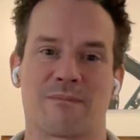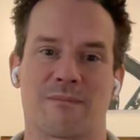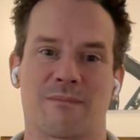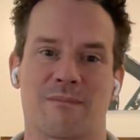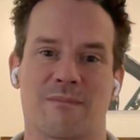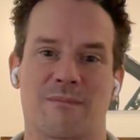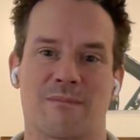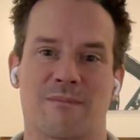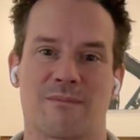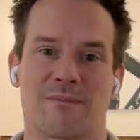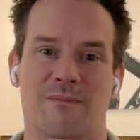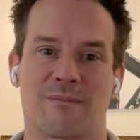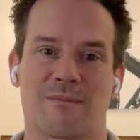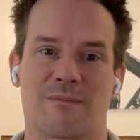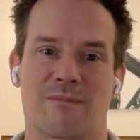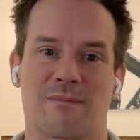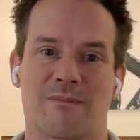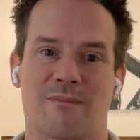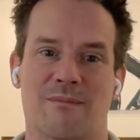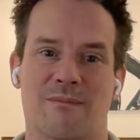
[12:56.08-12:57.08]

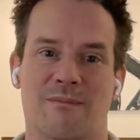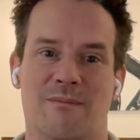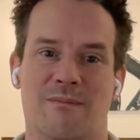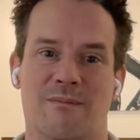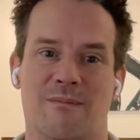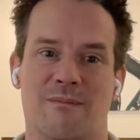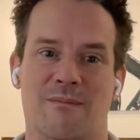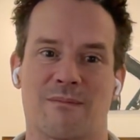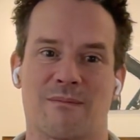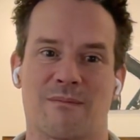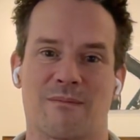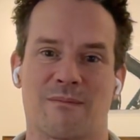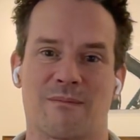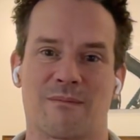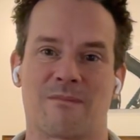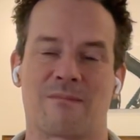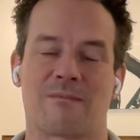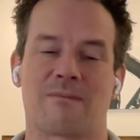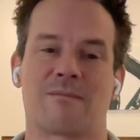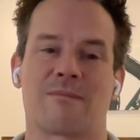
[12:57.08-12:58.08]

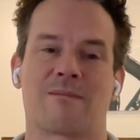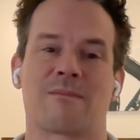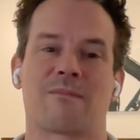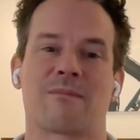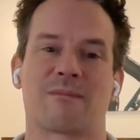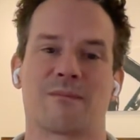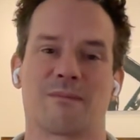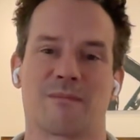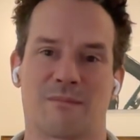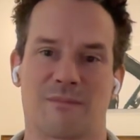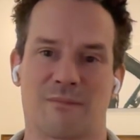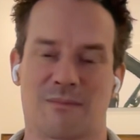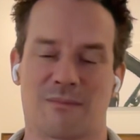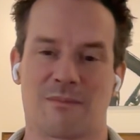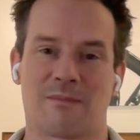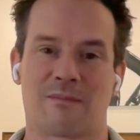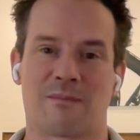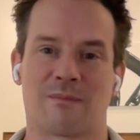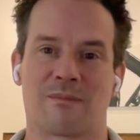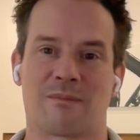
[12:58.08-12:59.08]

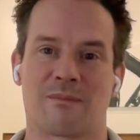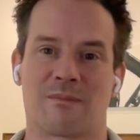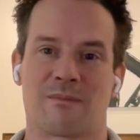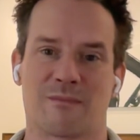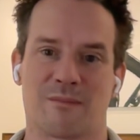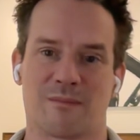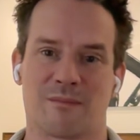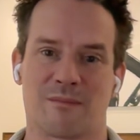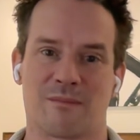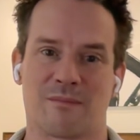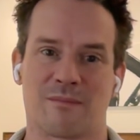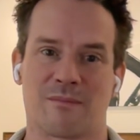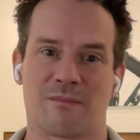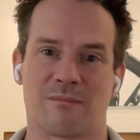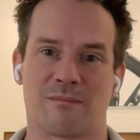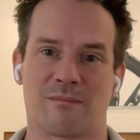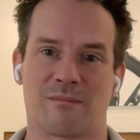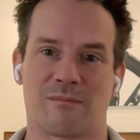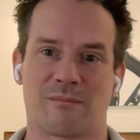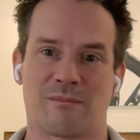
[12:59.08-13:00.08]

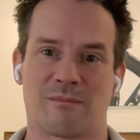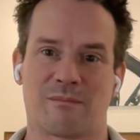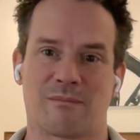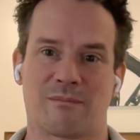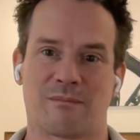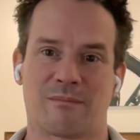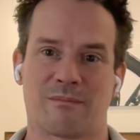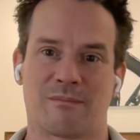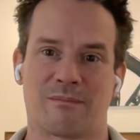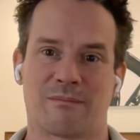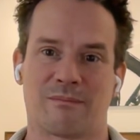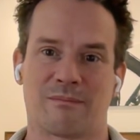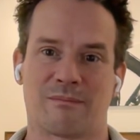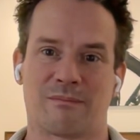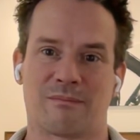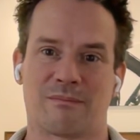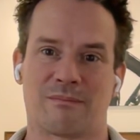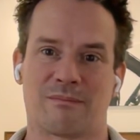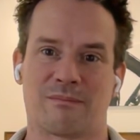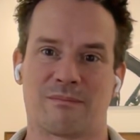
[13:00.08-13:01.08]

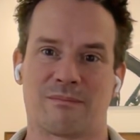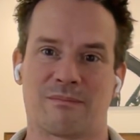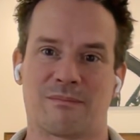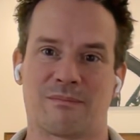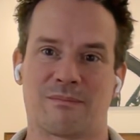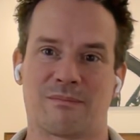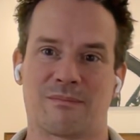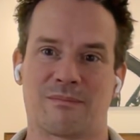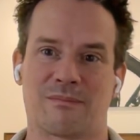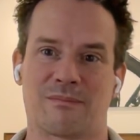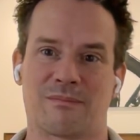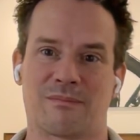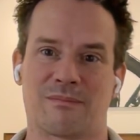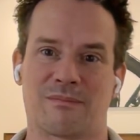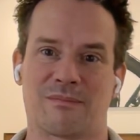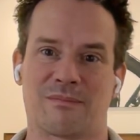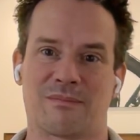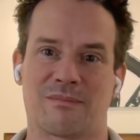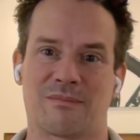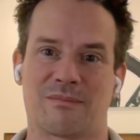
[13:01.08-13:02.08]

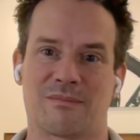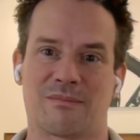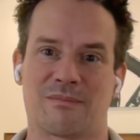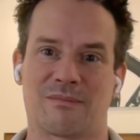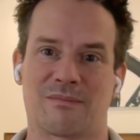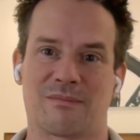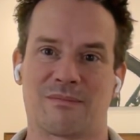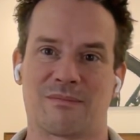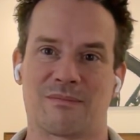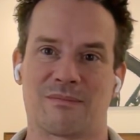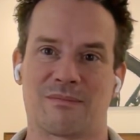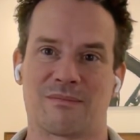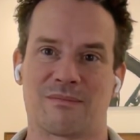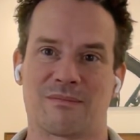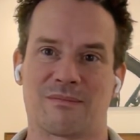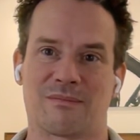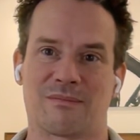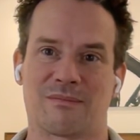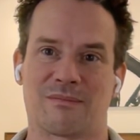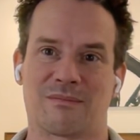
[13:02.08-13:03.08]

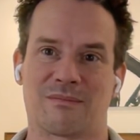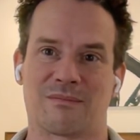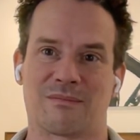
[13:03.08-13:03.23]
No words are spoken by the person on screen.